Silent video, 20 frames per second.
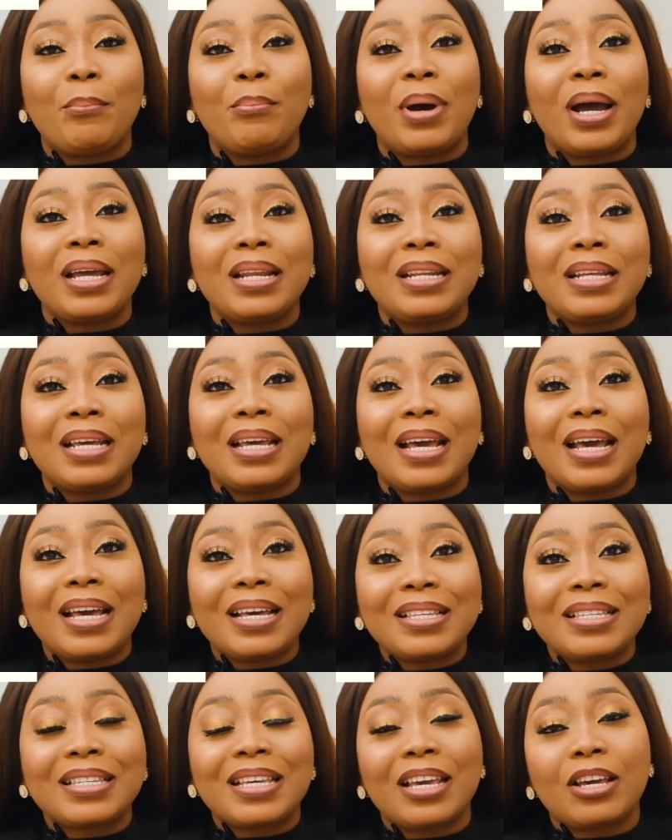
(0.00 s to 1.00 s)
by the
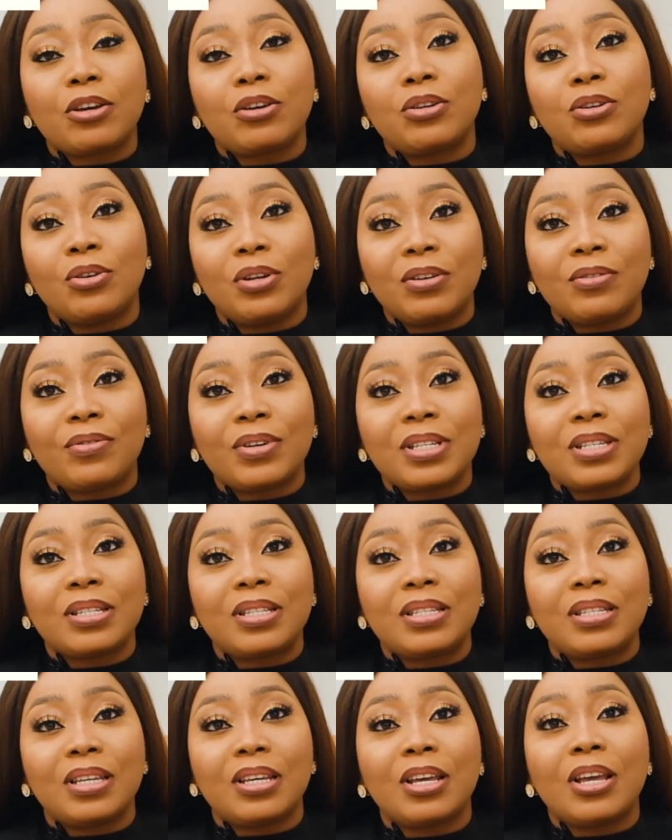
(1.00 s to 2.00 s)
SK
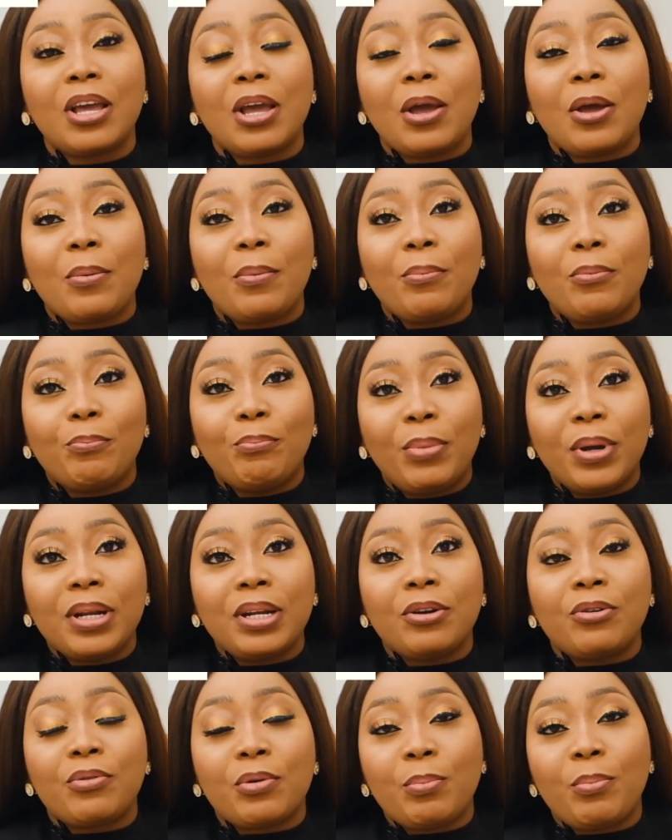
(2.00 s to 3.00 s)
University,
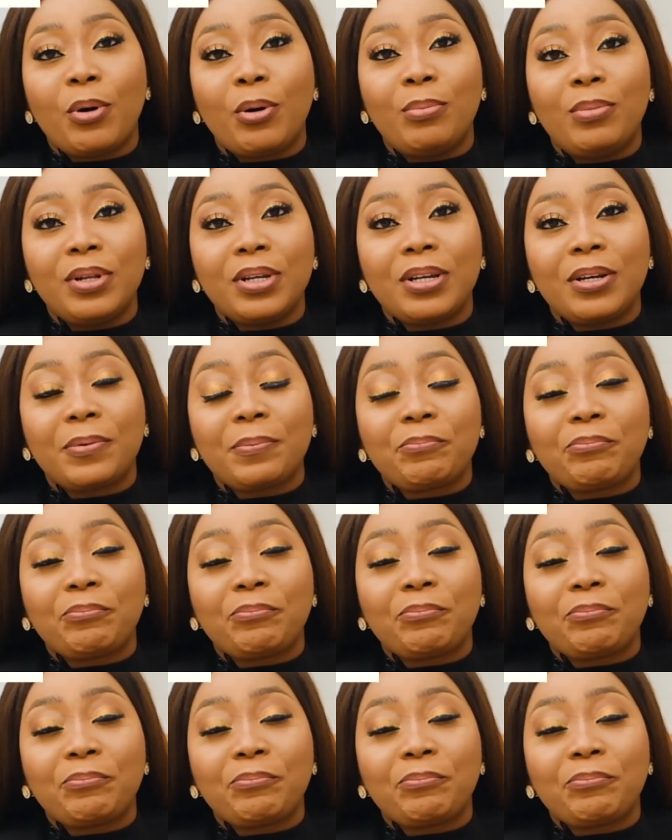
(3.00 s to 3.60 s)
Benin Republic.